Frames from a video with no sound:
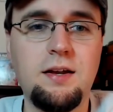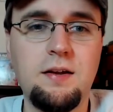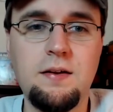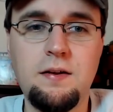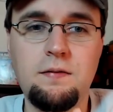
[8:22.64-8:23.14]

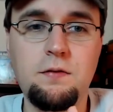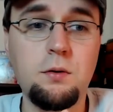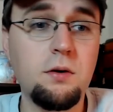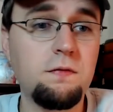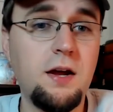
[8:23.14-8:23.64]
If
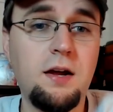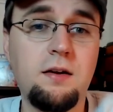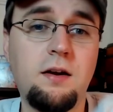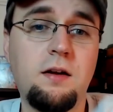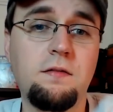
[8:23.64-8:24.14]
you're a
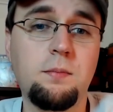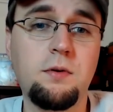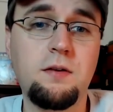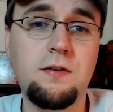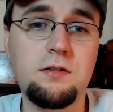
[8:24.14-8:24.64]
fan of the
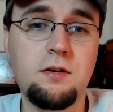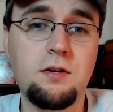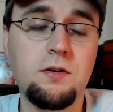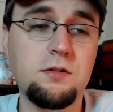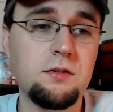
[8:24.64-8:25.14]
previous
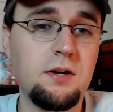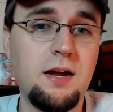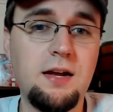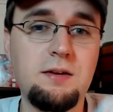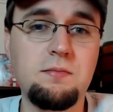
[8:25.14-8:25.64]
Langrisser
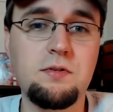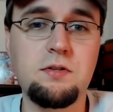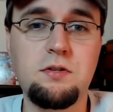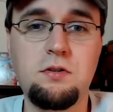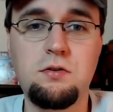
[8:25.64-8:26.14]

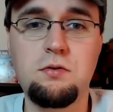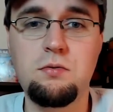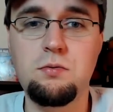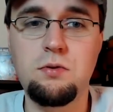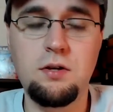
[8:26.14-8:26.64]
games,
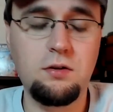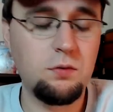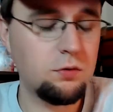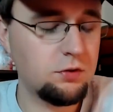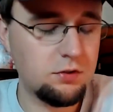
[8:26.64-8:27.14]
then
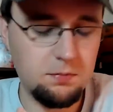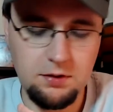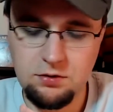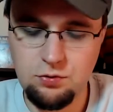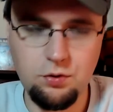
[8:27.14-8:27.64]
you will just
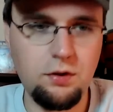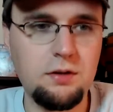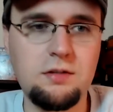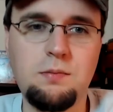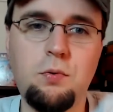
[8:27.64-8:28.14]
be
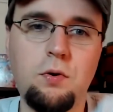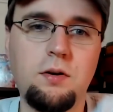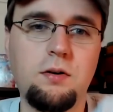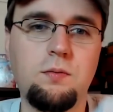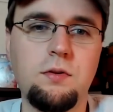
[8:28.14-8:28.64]
sorely
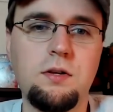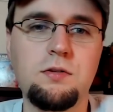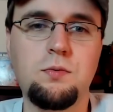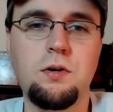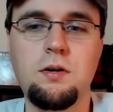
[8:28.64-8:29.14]
disappointed with
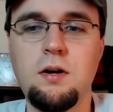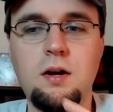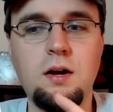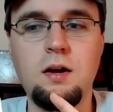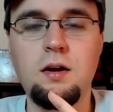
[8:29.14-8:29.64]
this one.
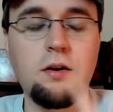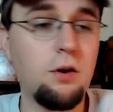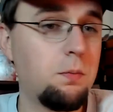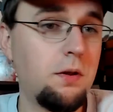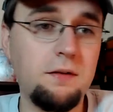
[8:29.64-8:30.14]

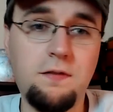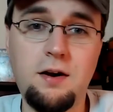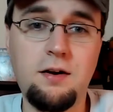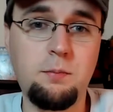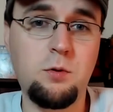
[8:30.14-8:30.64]
Go play
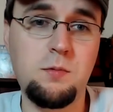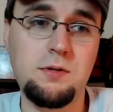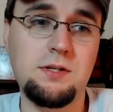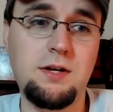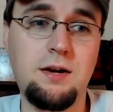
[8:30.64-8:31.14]
Fire
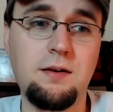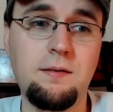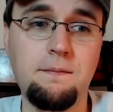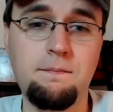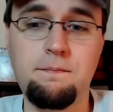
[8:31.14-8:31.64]
Emblem
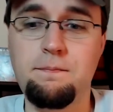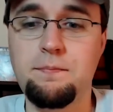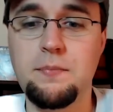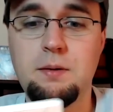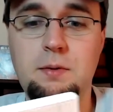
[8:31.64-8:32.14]
instead,
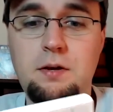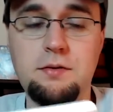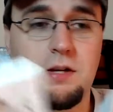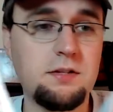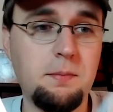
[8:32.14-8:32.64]

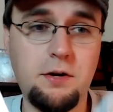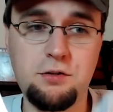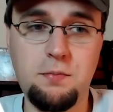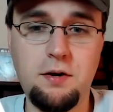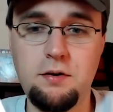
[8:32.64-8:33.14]
because that's a
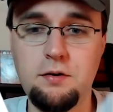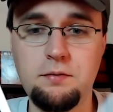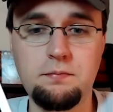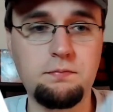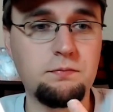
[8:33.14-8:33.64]
much
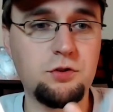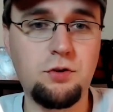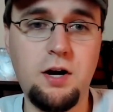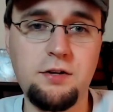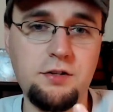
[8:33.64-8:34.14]
better
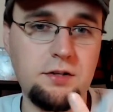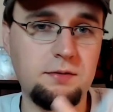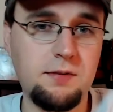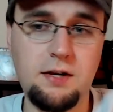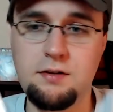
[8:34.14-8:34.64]

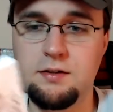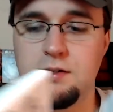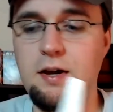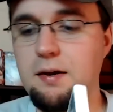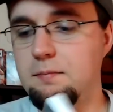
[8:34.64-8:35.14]
strategy
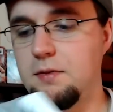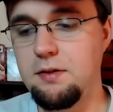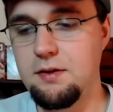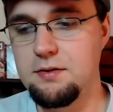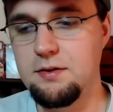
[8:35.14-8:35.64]
tactics game
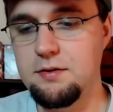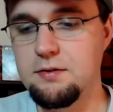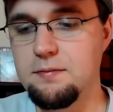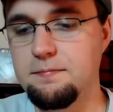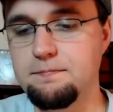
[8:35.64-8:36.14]
than this
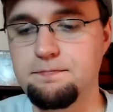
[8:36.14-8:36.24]
is.